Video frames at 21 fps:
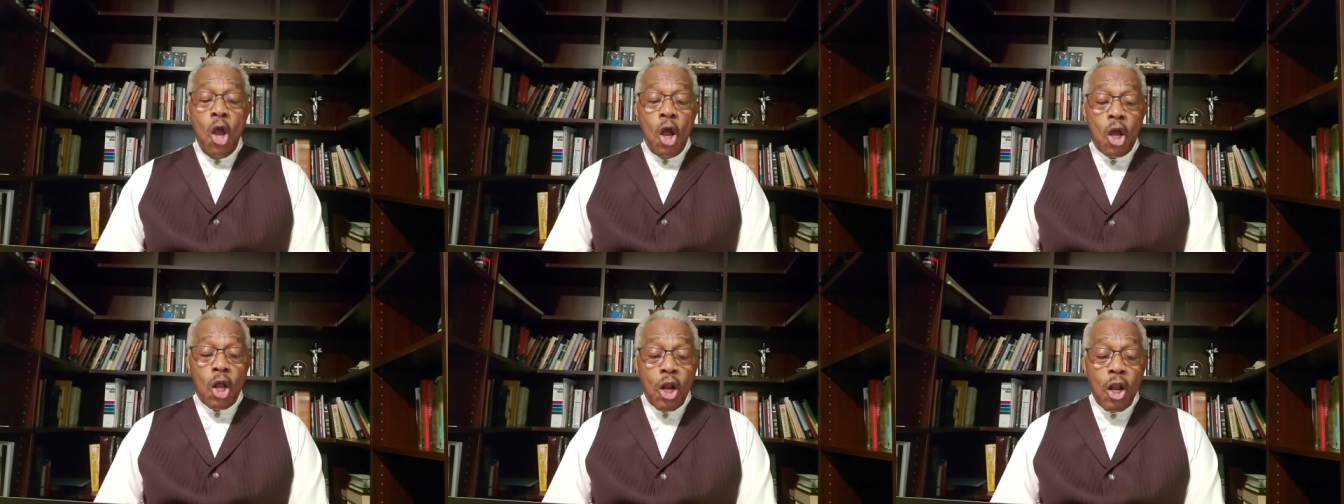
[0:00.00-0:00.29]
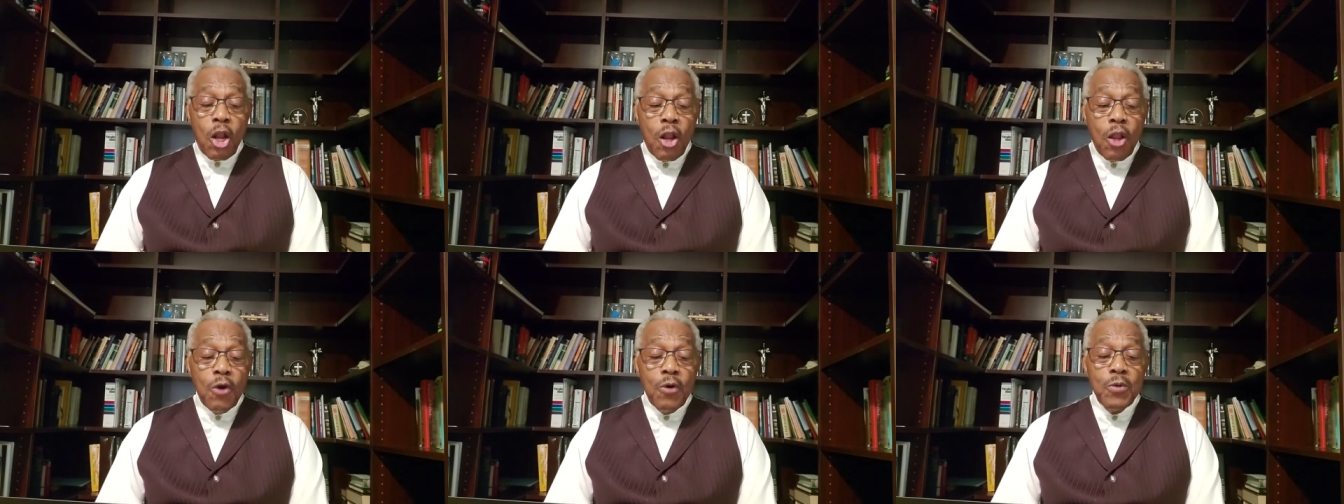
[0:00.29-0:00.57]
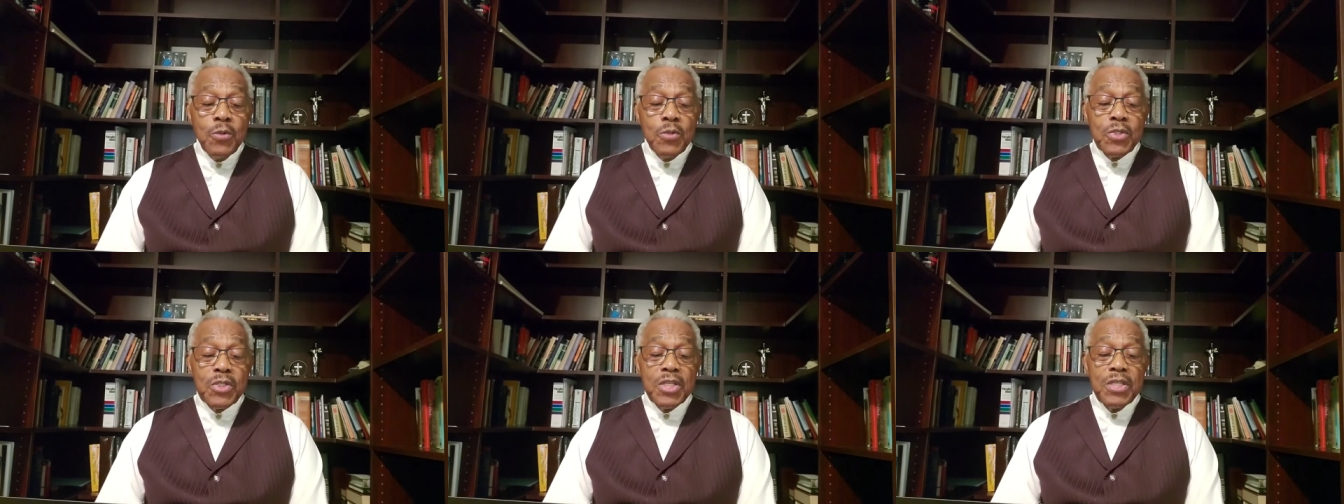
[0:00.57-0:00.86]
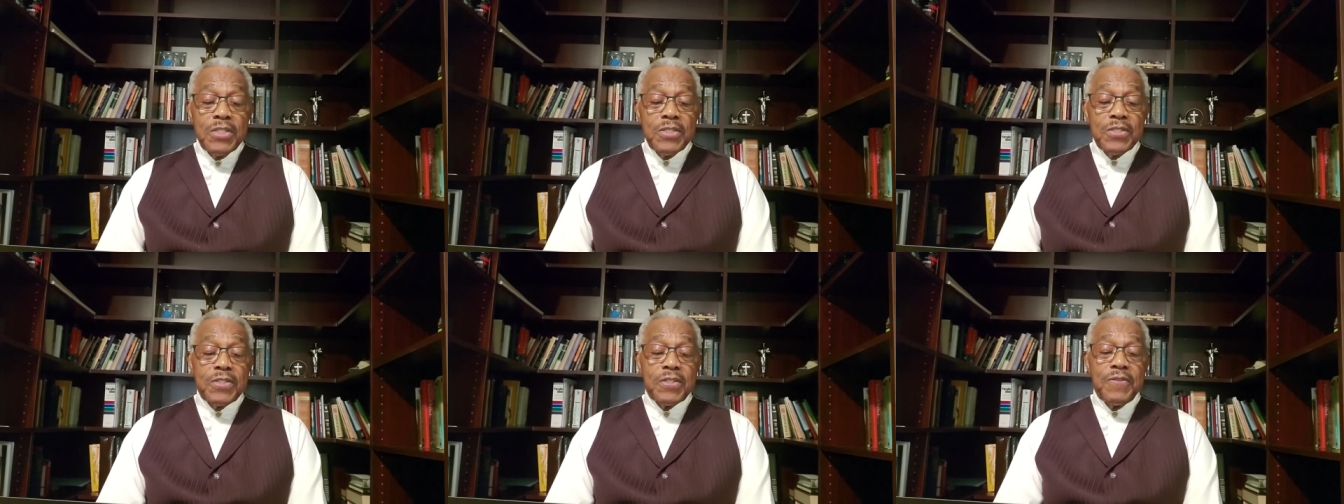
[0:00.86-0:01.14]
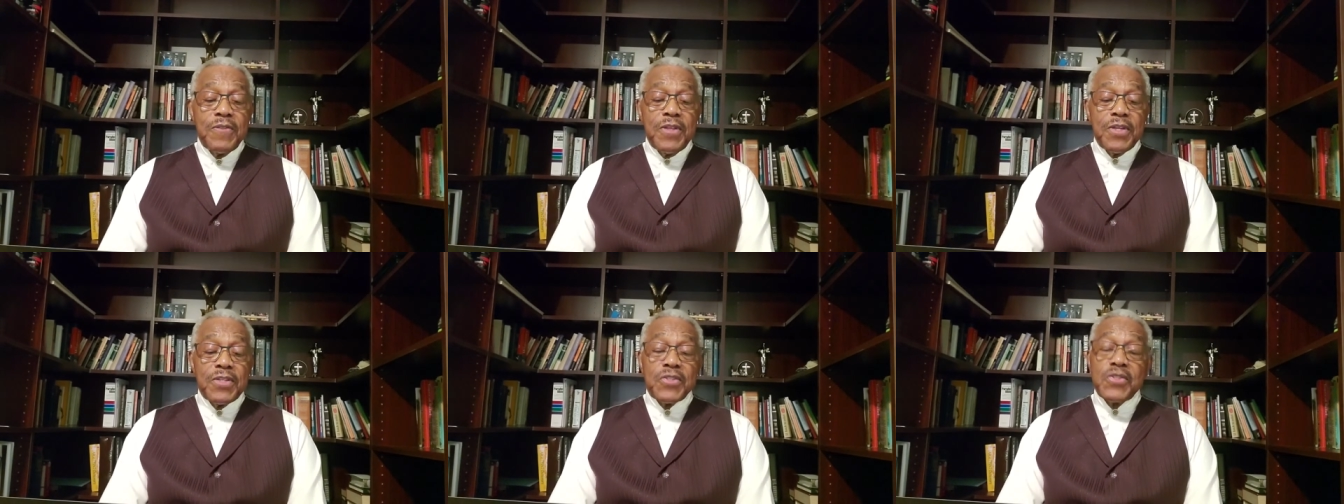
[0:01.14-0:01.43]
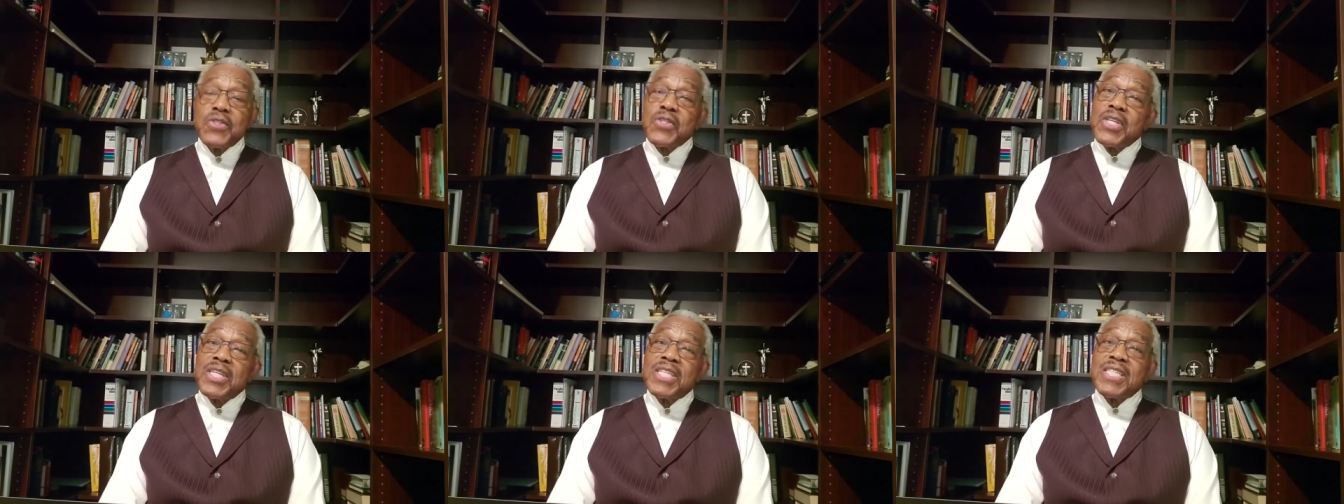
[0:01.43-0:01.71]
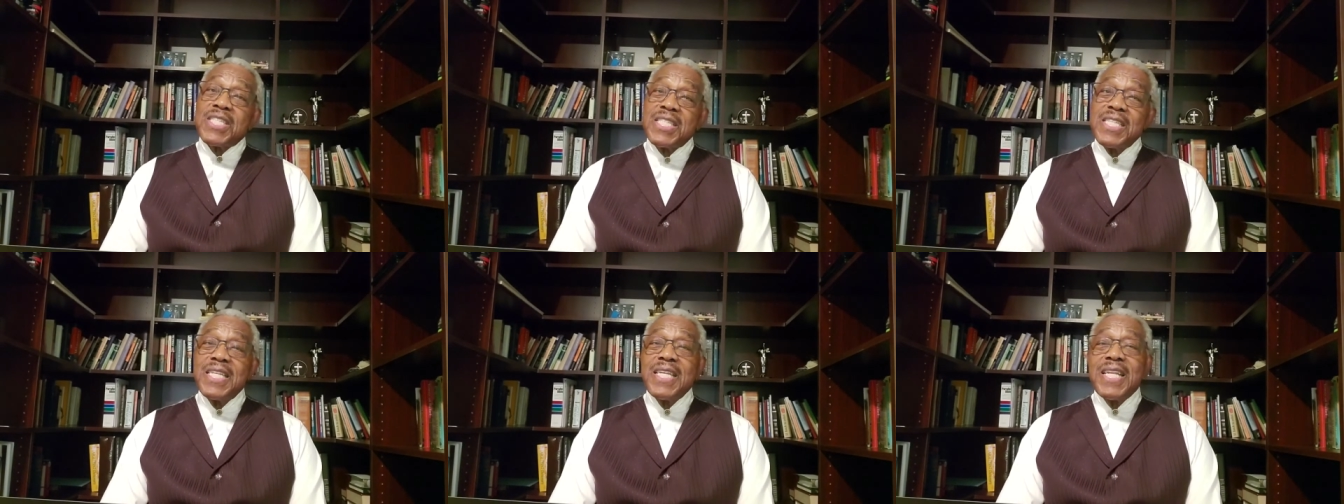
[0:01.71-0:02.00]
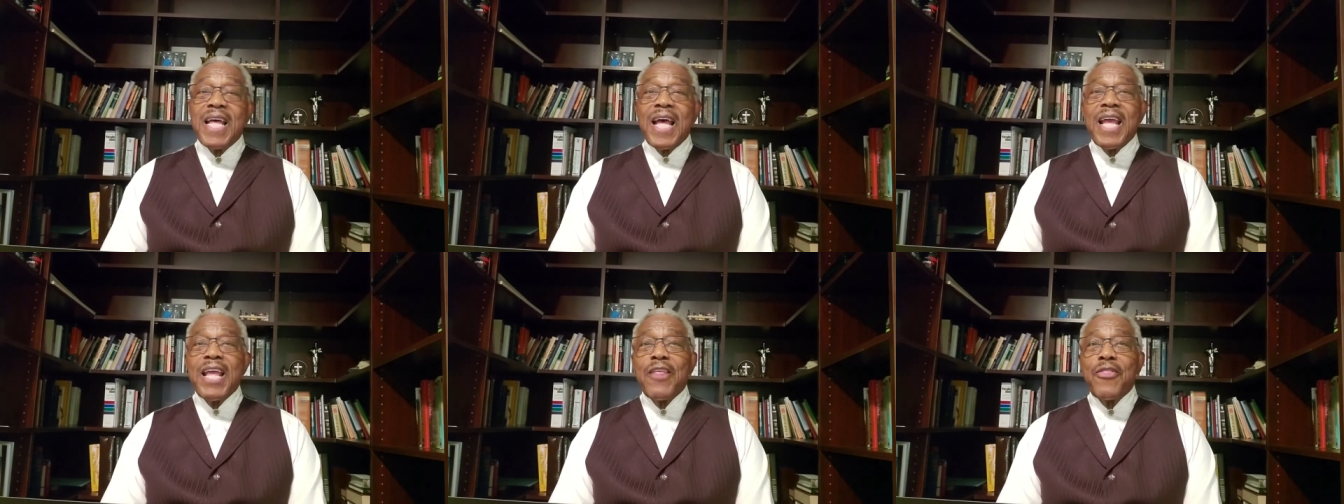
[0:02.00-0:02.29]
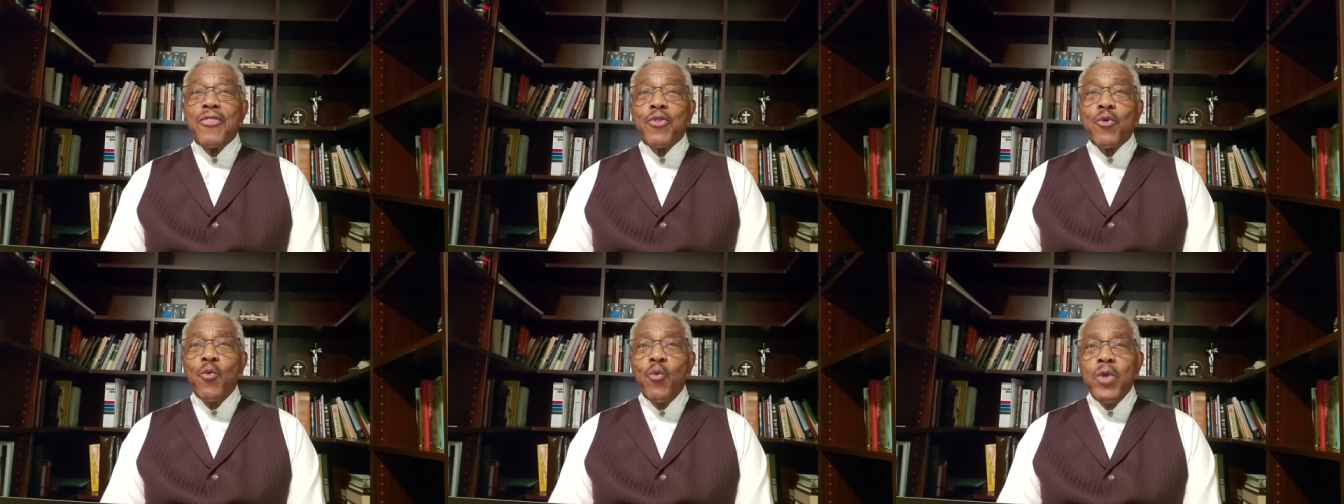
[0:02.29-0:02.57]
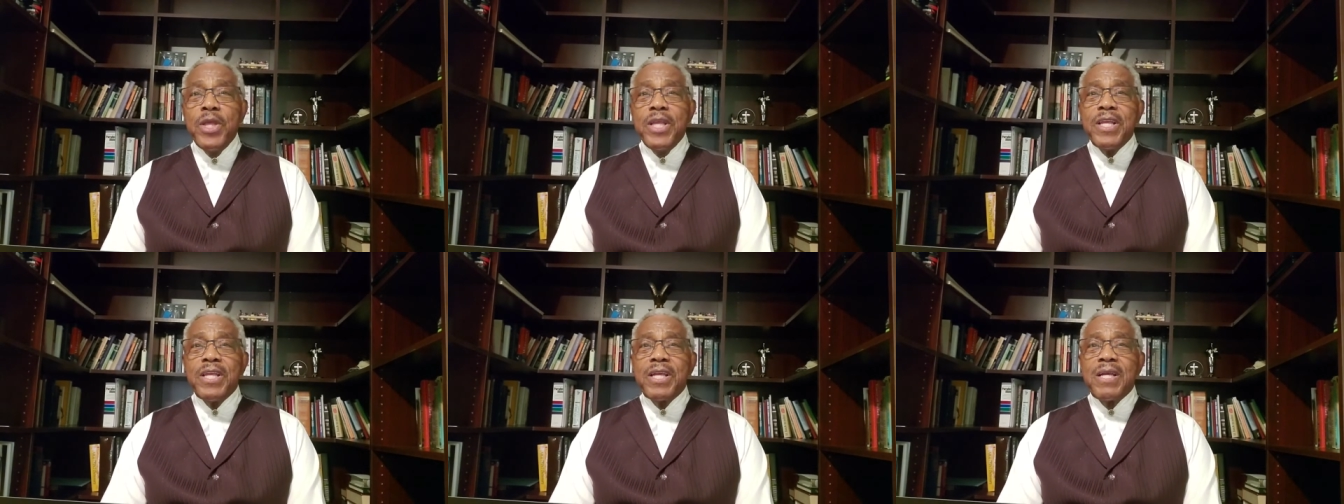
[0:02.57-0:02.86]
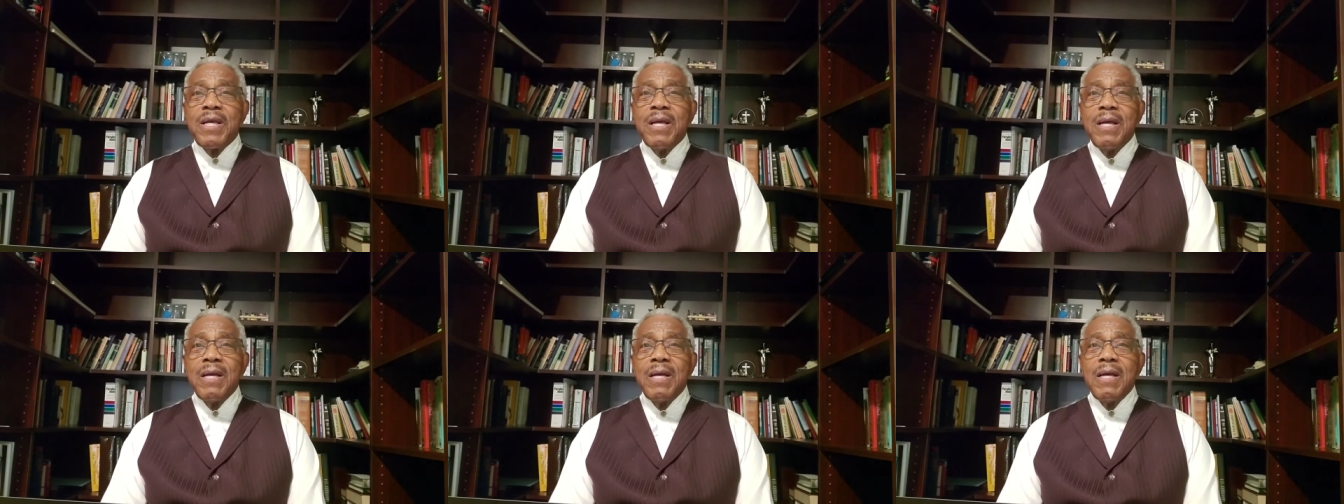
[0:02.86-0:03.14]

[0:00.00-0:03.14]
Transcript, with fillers: closes the 69th week